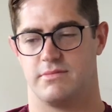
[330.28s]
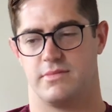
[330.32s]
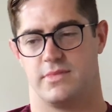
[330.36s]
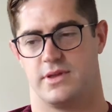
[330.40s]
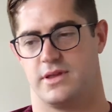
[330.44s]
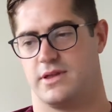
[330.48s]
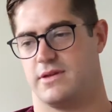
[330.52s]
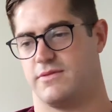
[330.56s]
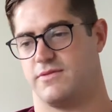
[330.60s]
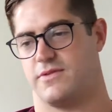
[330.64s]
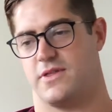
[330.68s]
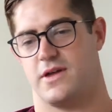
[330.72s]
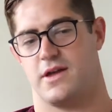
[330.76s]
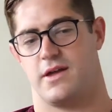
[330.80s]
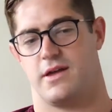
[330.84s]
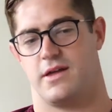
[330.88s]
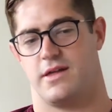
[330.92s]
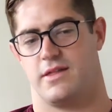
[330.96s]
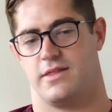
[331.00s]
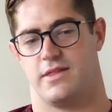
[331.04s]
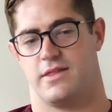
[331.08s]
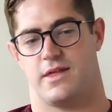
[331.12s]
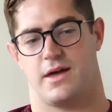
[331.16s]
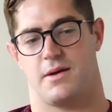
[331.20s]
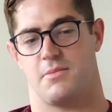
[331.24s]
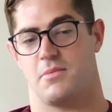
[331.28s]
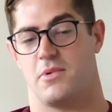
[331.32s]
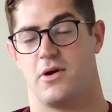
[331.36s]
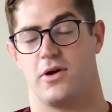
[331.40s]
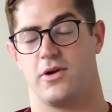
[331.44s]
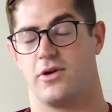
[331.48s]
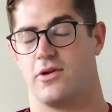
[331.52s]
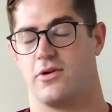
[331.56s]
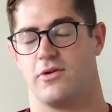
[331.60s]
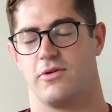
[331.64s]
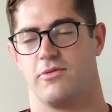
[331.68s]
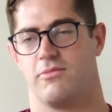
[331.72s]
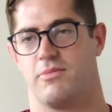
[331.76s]
if that might
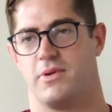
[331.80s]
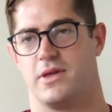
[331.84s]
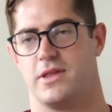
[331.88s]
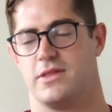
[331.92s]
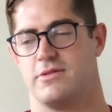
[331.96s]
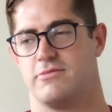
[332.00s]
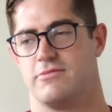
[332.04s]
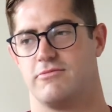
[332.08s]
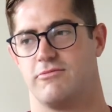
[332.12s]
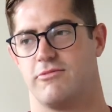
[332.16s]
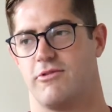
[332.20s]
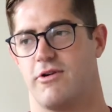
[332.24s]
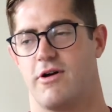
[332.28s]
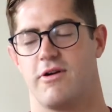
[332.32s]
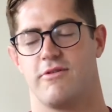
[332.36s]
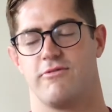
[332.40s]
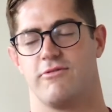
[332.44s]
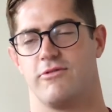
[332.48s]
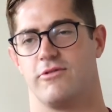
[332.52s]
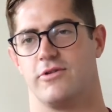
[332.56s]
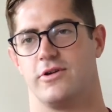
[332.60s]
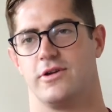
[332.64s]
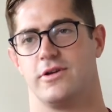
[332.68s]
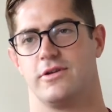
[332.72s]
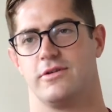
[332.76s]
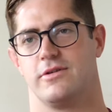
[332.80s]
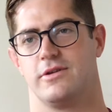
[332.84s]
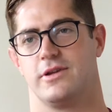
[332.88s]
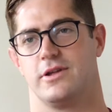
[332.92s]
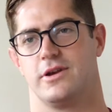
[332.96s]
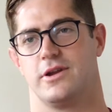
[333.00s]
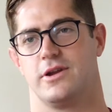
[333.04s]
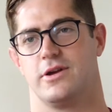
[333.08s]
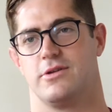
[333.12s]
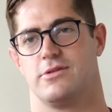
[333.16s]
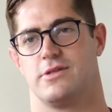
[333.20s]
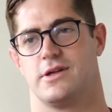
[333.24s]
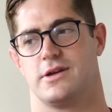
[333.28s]
not have been right for you. You
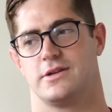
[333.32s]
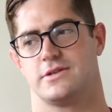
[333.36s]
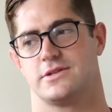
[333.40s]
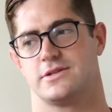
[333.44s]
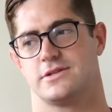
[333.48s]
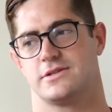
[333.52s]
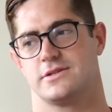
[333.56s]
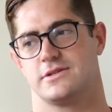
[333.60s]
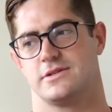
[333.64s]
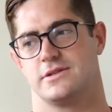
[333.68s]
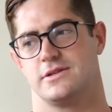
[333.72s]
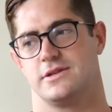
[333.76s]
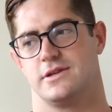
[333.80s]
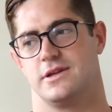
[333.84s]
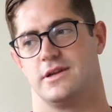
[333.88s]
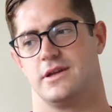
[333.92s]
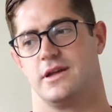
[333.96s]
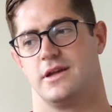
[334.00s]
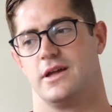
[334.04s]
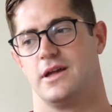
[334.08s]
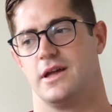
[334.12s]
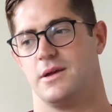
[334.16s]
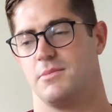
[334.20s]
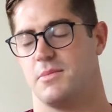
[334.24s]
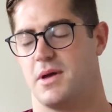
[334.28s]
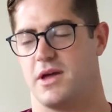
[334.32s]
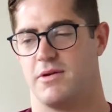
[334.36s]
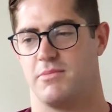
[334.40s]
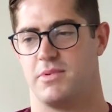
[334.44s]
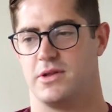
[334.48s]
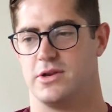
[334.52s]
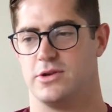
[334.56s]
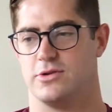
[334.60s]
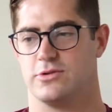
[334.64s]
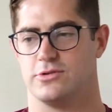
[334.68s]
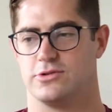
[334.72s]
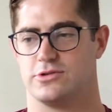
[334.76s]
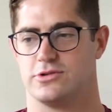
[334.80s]
know, that's may have been
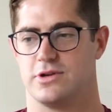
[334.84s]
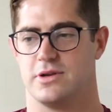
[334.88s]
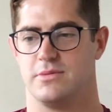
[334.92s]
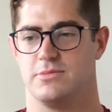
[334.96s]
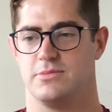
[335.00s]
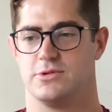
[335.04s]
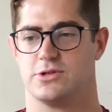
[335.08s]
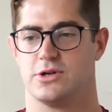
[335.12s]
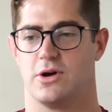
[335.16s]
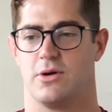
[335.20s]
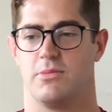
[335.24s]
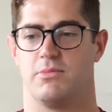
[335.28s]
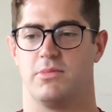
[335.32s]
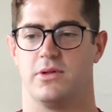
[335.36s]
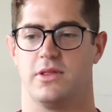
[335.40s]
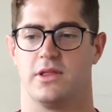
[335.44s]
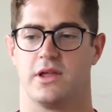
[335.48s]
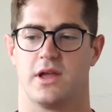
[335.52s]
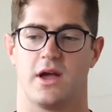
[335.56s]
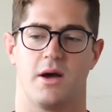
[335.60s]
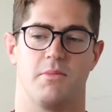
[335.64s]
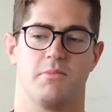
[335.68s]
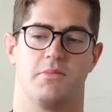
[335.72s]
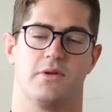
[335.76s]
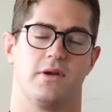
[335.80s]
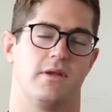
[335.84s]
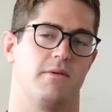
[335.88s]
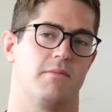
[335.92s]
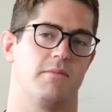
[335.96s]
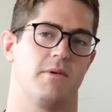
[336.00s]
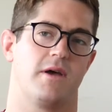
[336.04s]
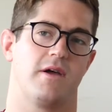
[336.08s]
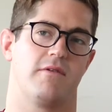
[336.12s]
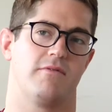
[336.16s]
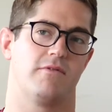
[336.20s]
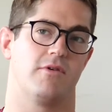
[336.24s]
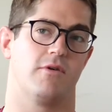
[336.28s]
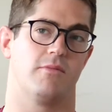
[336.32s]
your dream job, but the company may
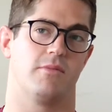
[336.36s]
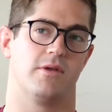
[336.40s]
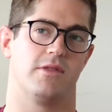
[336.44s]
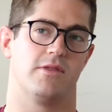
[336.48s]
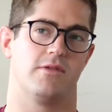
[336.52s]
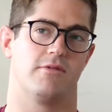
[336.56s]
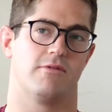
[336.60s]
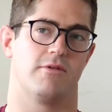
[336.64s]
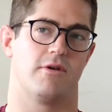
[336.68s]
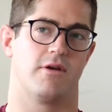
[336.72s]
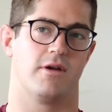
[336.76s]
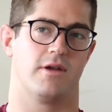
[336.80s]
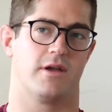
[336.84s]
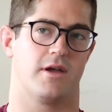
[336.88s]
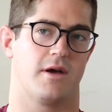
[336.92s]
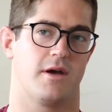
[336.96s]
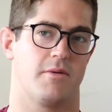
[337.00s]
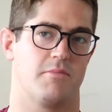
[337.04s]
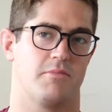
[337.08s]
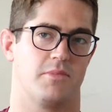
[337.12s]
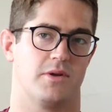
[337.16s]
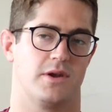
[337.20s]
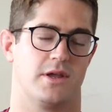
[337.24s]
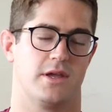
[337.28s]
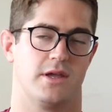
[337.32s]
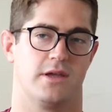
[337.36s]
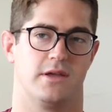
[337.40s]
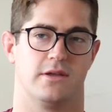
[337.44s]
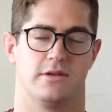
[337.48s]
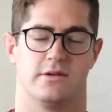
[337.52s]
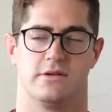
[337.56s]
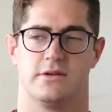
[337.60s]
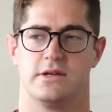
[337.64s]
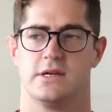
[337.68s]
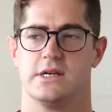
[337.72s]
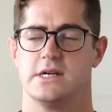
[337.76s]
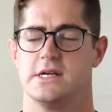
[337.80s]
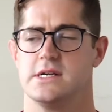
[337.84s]
have not been the right company,
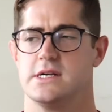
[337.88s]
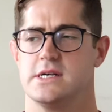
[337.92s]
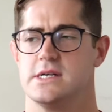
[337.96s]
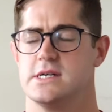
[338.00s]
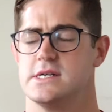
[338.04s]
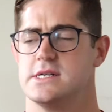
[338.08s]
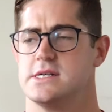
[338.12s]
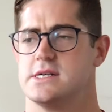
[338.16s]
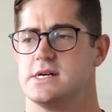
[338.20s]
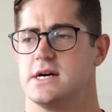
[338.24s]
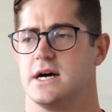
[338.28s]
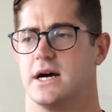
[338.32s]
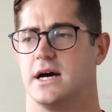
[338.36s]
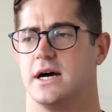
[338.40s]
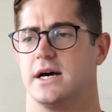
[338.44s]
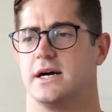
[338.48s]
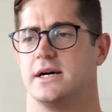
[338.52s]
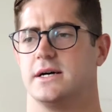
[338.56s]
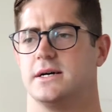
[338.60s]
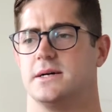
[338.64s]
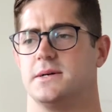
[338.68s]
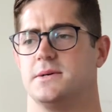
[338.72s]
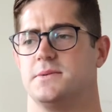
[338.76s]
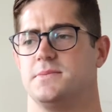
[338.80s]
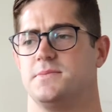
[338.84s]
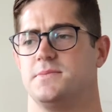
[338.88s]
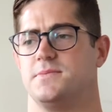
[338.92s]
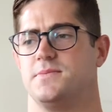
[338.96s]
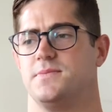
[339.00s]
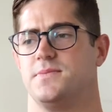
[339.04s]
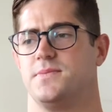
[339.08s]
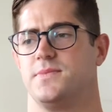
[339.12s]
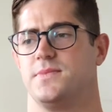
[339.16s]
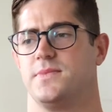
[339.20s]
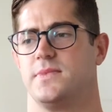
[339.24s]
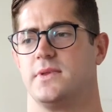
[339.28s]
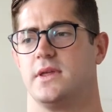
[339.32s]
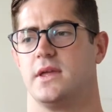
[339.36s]
and
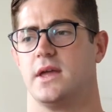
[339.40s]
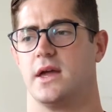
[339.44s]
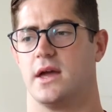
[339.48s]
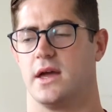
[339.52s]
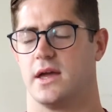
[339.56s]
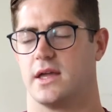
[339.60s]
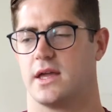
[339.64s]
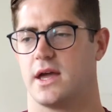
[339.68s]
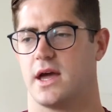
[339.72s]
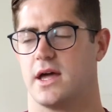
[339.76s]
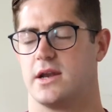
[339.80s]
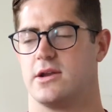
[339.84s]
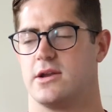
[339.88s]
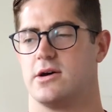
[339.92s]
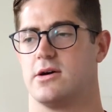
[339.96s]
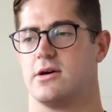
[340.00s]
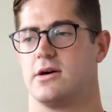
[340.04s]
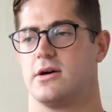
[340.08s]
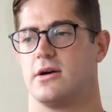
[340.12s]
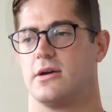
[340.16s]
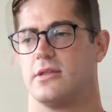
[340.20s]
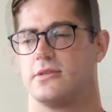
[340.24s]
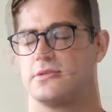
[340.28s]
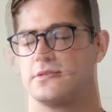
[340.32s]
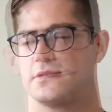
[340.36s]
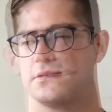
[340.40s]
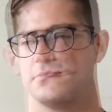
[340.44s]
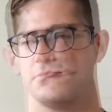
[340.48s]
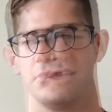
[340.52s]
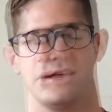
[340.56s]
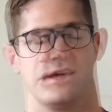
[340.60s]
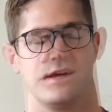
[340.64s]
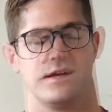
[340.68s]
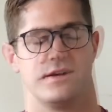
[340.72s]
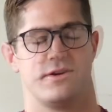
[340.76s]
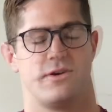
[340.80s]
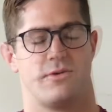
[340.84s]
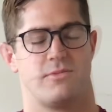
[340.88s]
yeah, it can hurt.
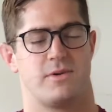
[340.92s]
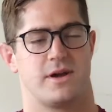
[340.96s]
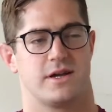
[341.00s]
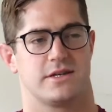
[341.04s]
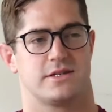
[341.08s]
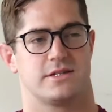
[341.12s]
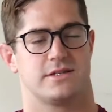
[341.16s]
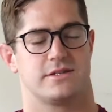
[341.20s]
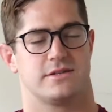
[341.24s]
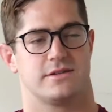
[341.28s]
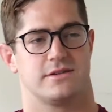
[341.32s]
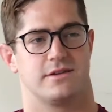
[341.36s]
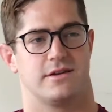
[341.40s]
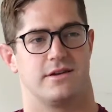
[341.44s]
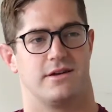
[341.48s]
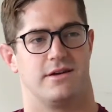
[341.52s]
Yeah, Knockbacks,